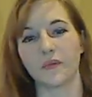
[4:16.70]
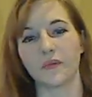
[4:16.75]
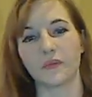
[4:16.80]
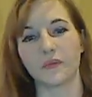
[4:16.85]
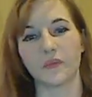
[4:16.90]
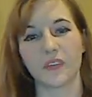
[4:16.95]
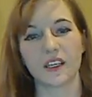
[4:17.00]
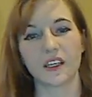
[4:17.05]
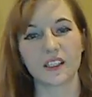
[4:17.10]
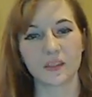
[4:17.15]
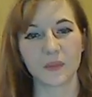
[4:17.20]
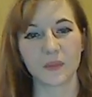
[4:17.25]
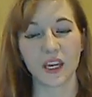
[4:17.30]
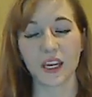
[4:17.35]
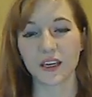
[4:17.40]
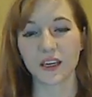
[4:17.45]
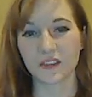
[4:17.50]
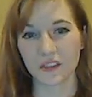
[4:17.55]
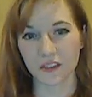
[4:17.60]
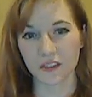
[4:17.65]
This
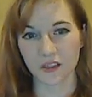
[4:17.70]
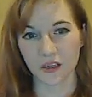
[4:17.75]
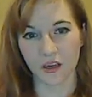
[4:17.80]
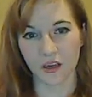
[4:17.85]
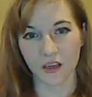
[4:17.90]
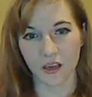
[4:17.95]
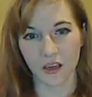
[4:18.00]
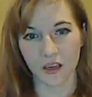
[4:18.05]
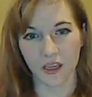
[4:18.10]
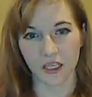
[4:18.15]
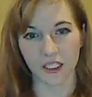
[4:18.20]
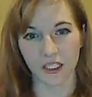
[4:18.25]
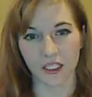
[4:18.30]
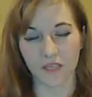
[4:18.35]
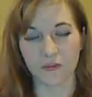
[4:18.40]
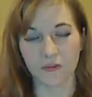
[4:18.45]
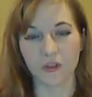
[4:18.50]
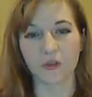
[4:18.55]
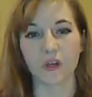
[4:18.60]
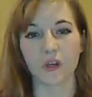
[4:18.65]
maze
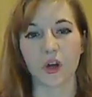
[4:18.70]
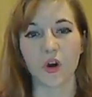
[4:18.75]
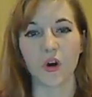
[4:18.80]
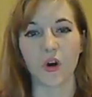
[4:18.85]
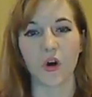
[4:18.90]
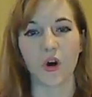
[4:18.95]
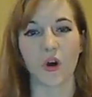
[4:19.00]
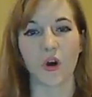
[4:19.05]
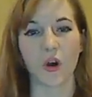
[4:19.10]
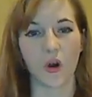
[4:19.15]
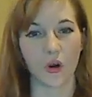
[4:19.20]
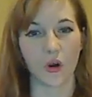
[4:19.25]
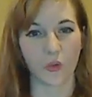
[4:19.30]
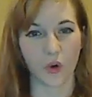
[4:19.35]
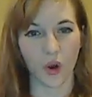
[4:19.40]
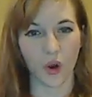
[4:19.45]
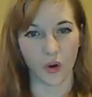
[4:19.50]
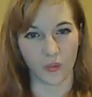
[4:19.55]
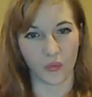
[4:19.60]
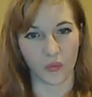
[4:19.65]
gives you a
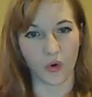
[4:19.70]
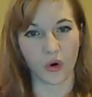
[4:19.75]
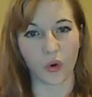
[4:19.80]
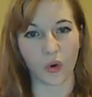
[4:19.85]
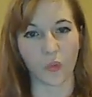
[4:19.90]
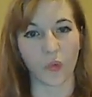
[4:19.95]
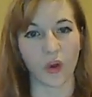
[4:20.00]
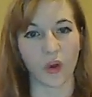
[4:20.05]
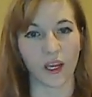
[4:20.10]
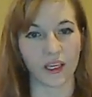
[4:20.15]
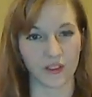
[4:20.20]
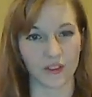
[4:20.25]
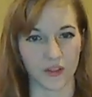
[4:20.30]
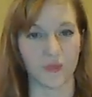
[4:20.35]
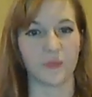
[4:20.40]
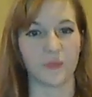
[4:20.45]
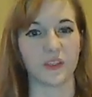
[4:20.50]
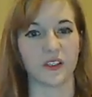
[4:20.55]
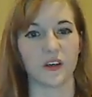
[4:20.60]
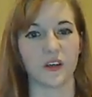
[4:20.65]
more wide
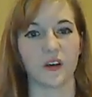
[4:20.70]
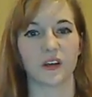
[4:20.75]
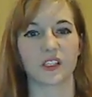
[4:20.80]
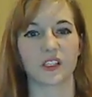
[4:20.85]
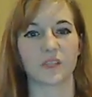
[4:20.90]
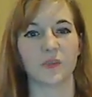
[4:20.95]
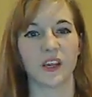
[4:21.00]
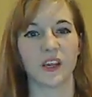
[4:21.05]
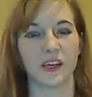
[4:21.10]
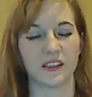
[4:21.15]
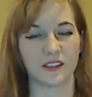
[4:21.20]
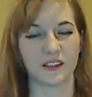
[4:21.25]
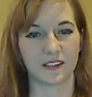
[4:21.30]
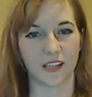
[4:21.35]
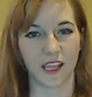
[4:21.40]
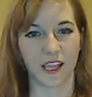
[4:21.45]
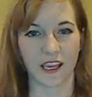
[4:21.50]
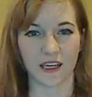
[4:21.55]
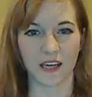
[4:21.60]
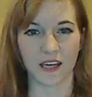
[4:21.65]
open dark
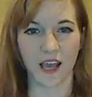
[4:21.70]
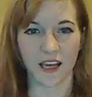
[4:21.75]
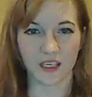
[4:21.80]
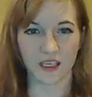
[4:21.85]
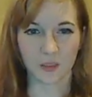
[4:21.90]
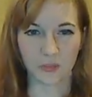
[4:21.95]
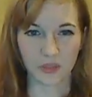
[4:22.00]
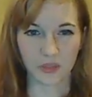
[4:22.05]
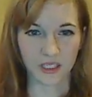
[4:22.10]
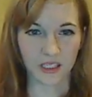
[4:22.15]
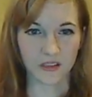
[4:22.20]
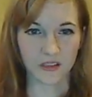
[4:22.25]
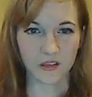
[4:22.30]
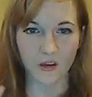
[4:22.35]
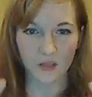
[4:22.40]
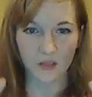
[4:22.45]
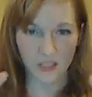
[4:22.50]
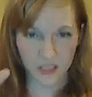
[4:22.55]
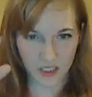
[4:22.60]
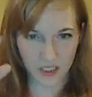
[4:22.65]
space, and not complete
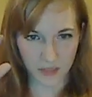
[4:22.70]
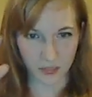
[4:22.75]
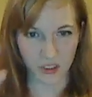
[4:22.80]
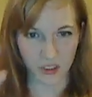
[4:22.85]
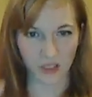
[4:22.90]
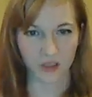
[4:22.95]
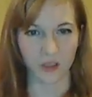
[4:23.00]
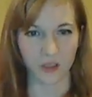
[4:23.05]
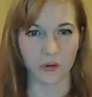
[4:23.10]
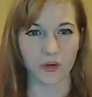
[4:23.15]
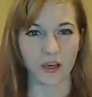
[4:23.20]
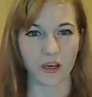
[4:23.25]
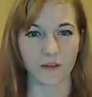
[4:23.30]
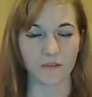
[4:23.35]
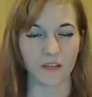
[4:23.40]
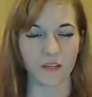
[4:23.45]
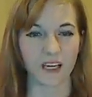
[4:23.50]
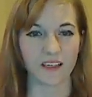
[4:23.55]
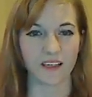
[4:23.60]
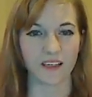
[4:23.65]
darkness, but a low
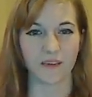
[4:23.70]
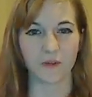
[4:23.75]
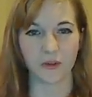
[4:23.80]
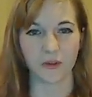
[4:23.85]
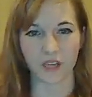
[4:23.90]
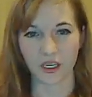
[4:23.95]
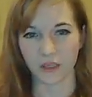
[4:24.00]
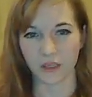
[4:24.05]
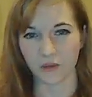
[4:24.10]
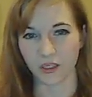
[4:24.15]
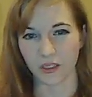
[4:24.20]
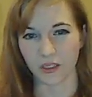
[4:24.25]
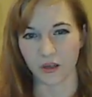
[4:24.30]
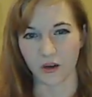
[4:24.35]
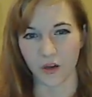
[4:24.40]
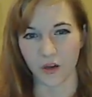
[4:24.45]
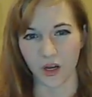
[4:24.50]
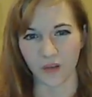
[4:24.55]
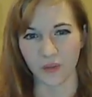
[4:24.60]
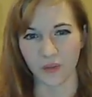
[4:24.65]
enough light level that you can
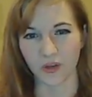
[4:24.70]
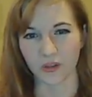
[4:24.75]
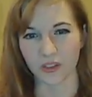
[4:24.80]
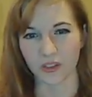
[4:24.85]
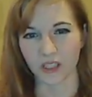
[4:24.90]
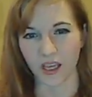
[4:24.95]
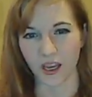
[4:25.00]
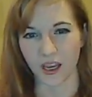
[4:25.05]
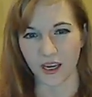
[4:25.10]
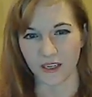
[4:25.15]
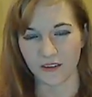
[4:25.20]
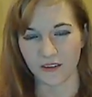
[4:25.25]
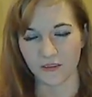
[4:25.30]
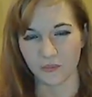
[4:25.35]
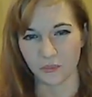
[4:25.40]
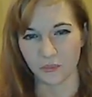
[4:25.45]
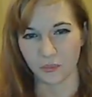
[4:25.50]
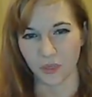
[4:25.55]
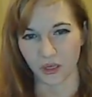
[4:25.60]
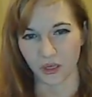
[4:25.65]
almost kind
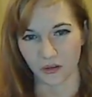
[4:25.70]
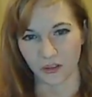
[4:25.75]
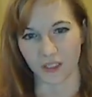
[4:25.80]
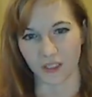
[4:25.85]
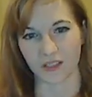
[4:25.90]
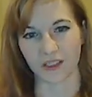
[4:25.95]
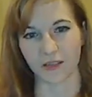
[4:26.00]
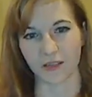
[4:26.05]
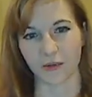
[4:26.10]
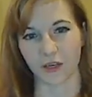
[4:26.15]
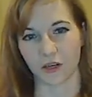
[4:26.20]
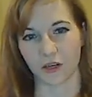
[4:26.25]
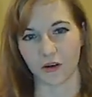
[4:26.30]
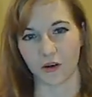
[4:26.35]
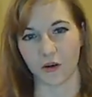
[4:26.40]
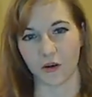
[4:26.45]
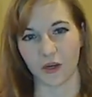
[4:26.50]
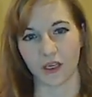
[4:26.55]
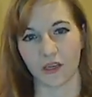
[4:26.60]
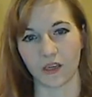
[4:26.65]
of barely see where you're
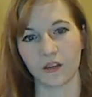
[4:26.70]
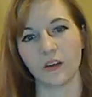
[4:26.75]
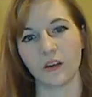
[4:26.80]
going.